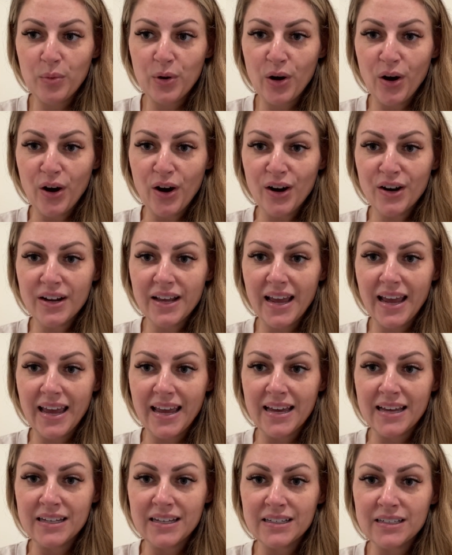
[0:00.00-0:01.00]
card
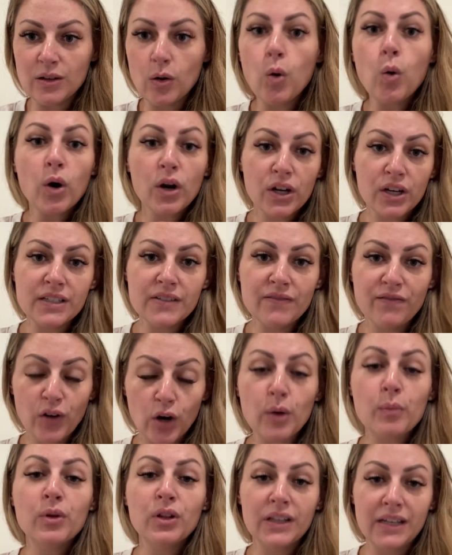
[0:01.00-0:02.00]
or could
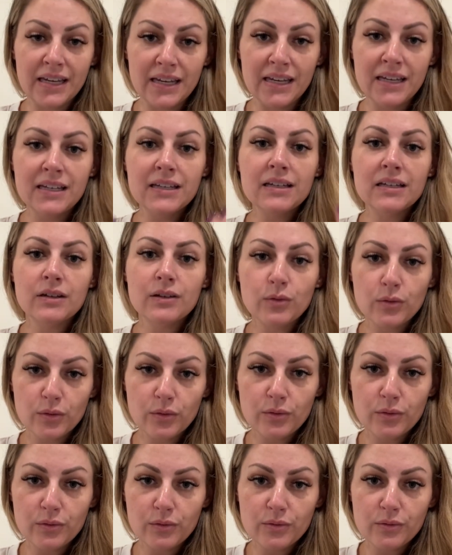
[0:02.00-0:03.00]
verbally
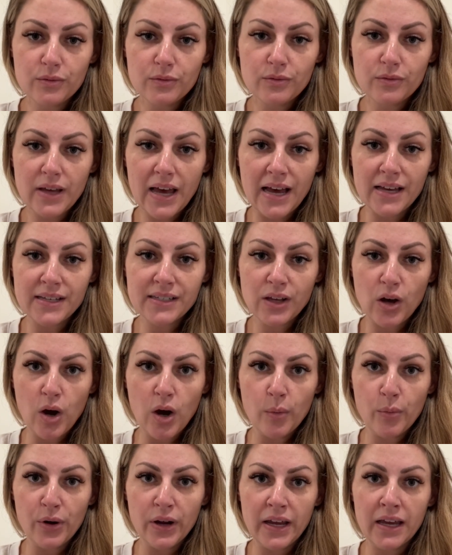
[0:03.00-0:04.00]
ask
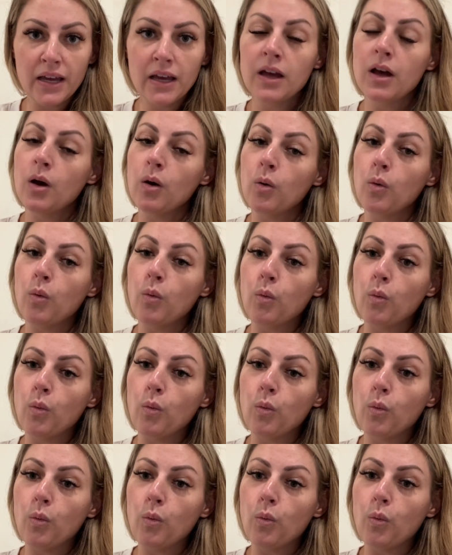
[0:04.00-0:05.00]
Aubrey,
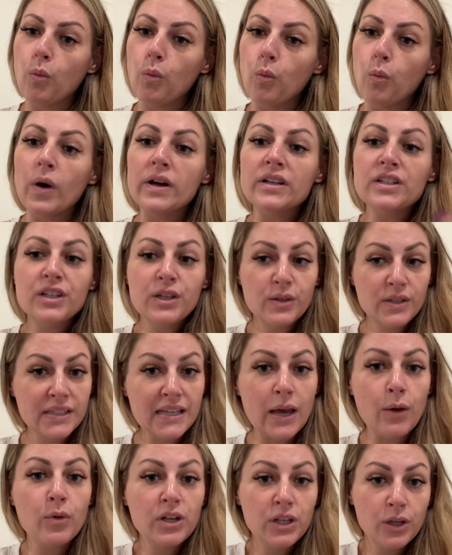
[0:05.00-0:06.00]
what do you
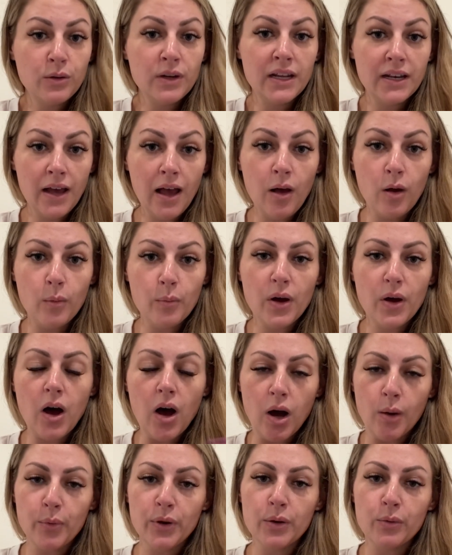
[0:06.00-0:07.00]
say when you need help?
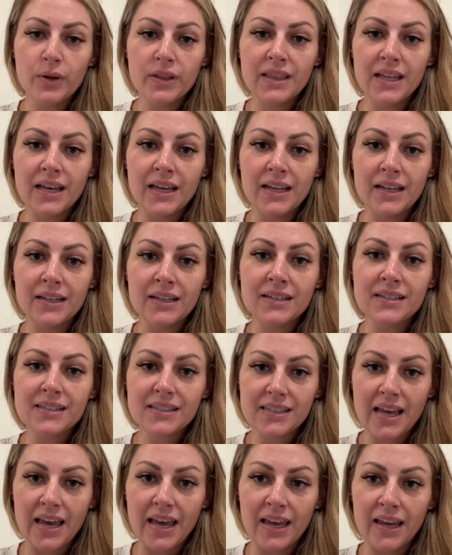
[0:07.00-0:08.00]
Aubrey would then
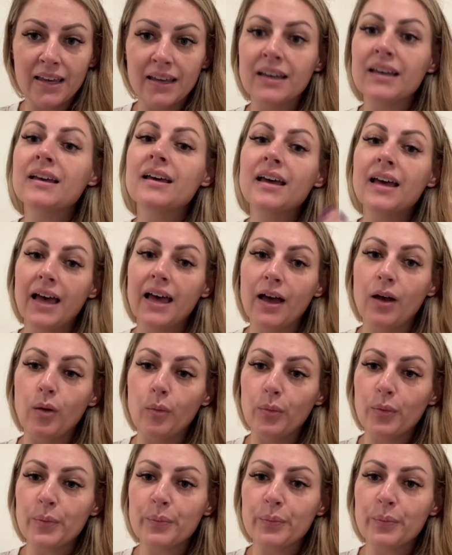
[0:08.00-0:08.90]
say help.